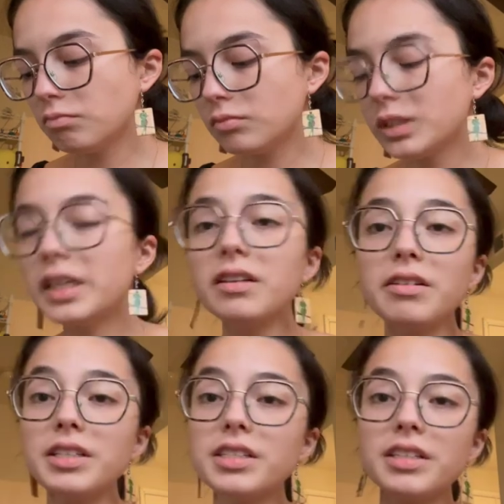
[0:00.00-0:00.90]
don't know, I
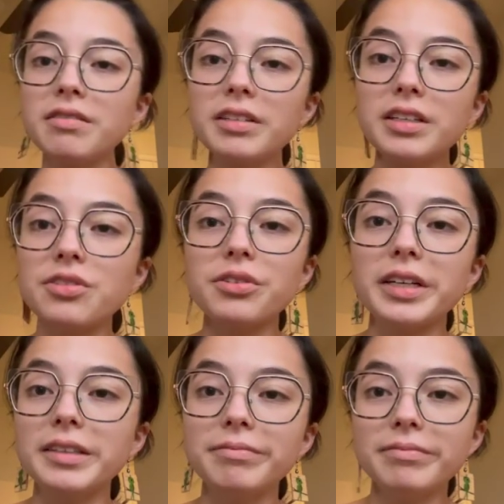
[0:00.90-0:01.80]
just didn't really enjoy
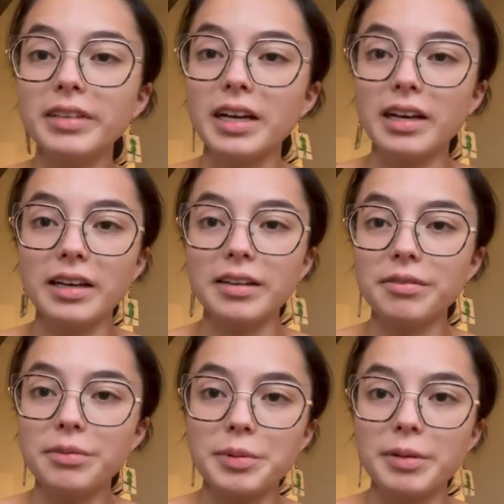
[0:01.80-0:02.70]
it. I
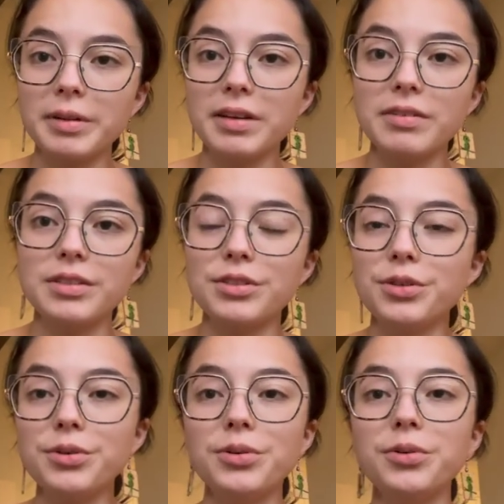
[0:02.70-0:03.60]
would probably give it
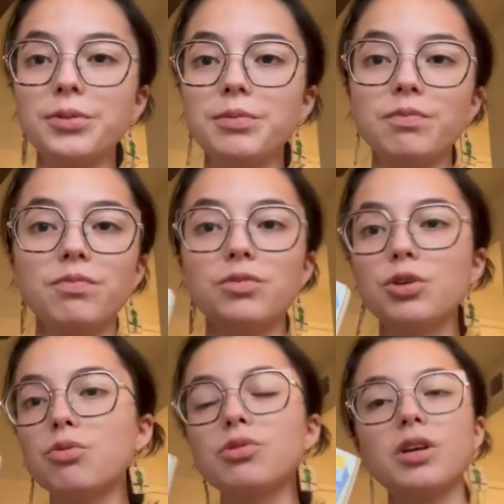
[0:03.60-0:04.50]
two
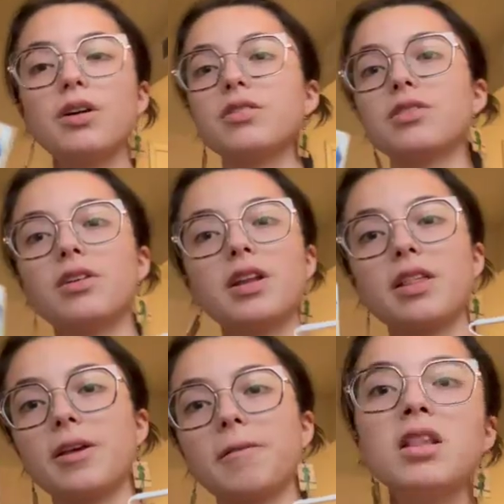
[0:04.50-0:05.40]
stars,
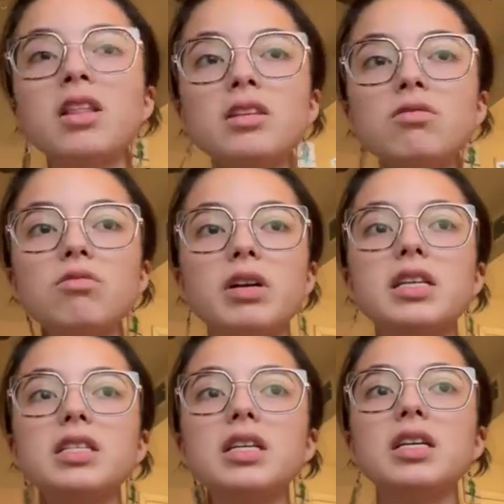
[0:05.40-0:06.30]
honestly. Nothing too
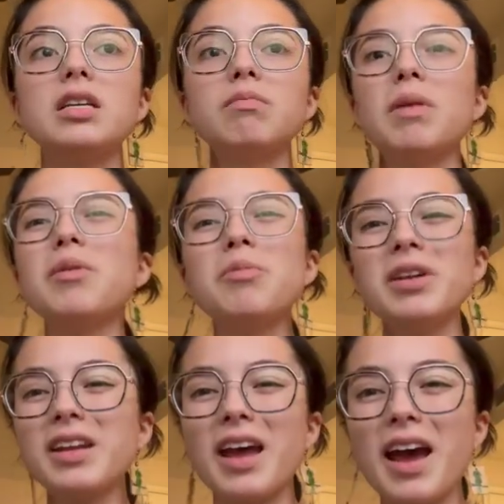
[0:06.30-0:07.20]
crazy, maybe
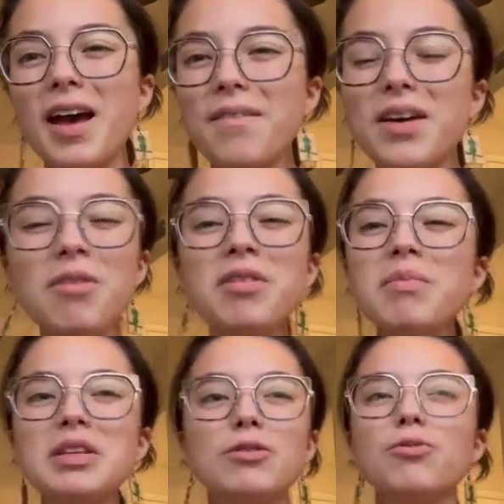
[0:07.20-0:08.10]
1.5. I don't want to
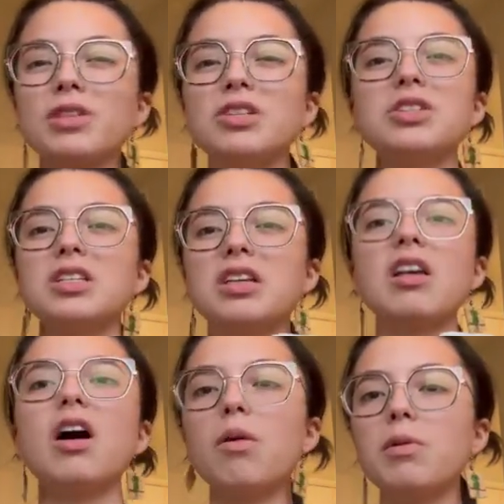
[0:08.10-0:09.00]
be too stingy.
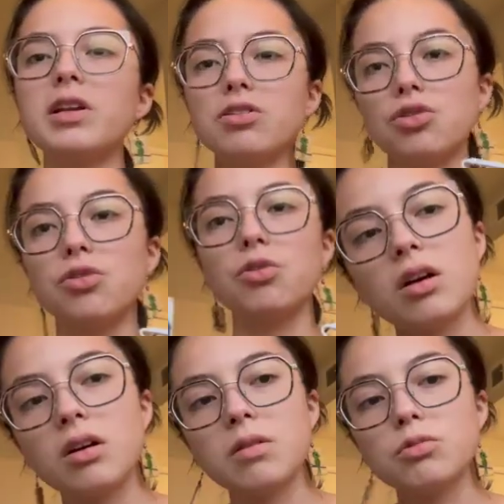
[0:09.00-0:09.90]
I'll put it
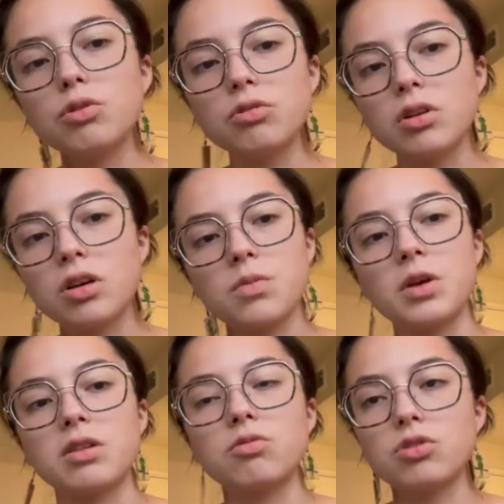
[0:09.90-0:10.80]
2 stars,
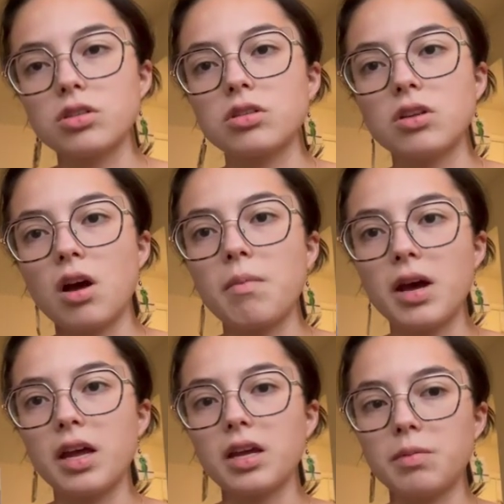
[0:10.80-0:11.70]
because it was just not
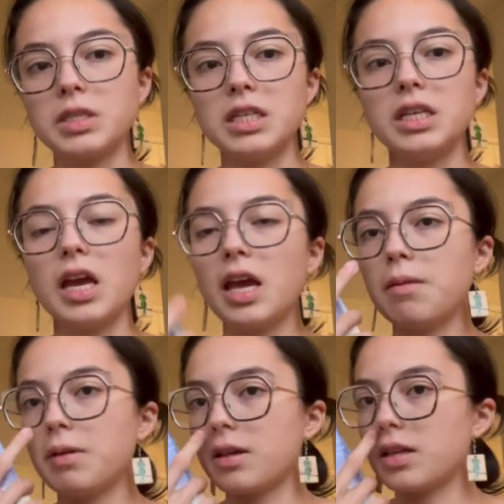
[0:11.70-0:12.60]
my cup of tea, and
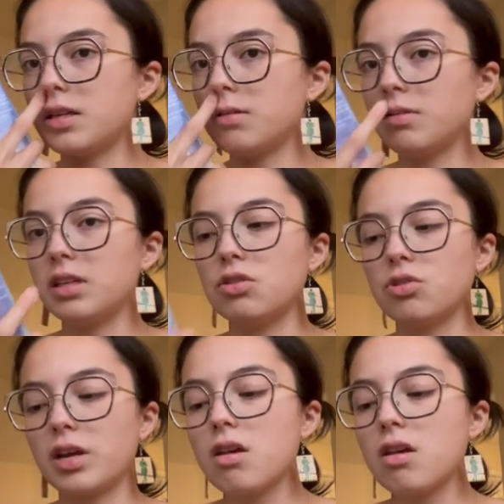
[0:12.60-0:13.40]
because I didn't really enjoy it.